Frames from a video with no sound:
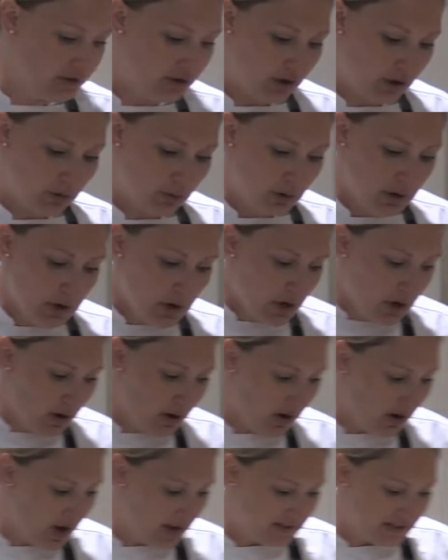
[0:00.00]
So
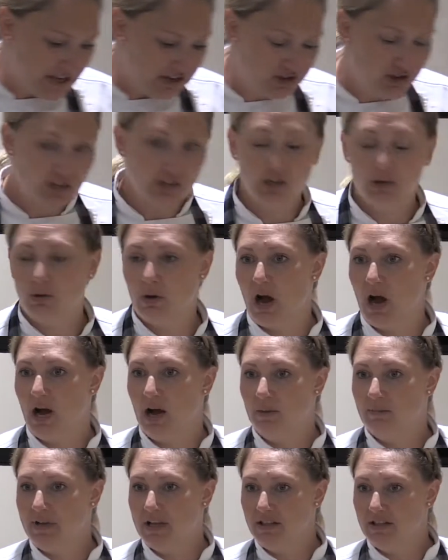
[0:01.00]
essentially,
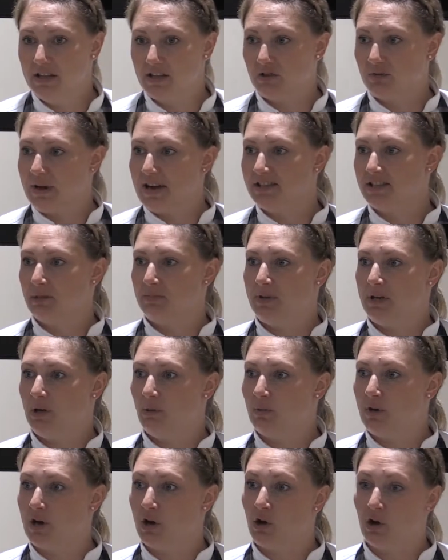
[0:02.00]
in this recipe,
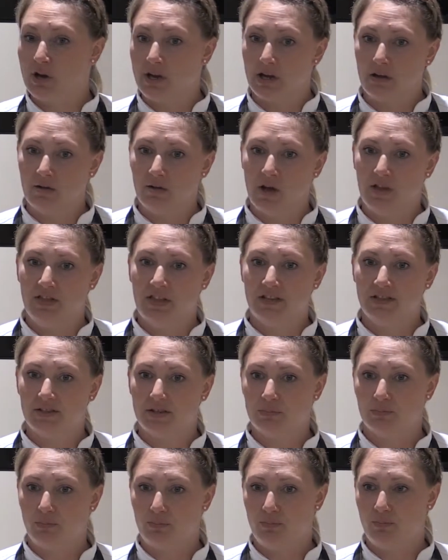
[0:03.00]
we're cooking
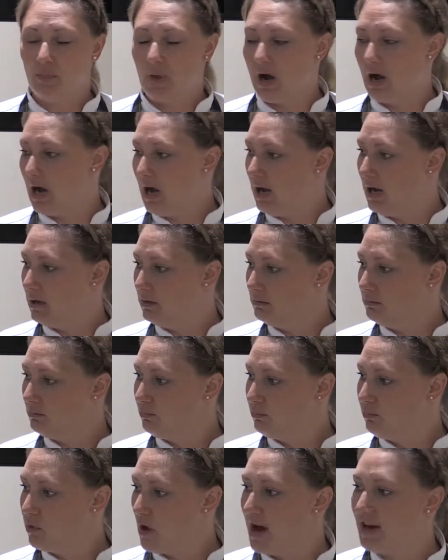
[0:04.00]
this
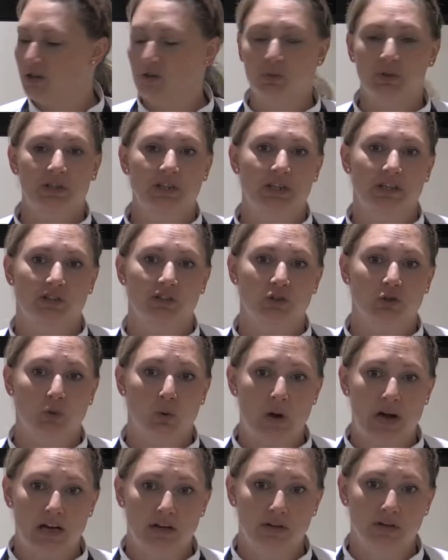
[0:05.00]
product will yield
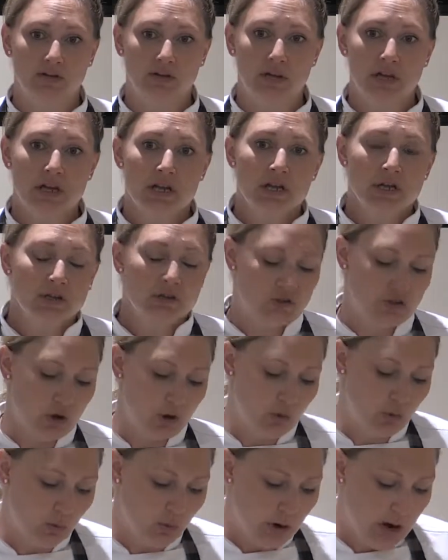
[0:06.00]
12.
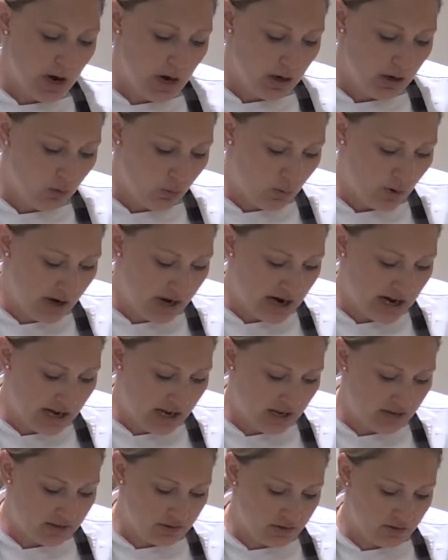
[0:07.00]
So we're going
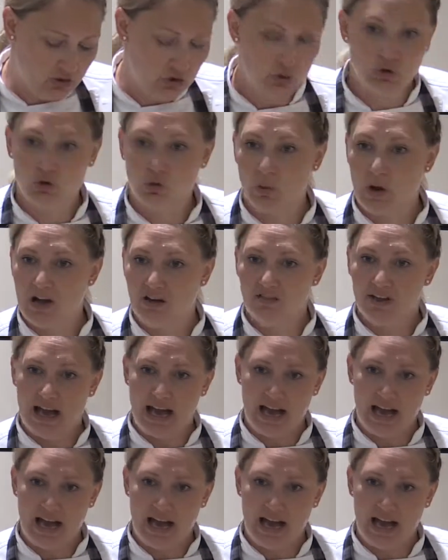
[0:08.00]
to do 12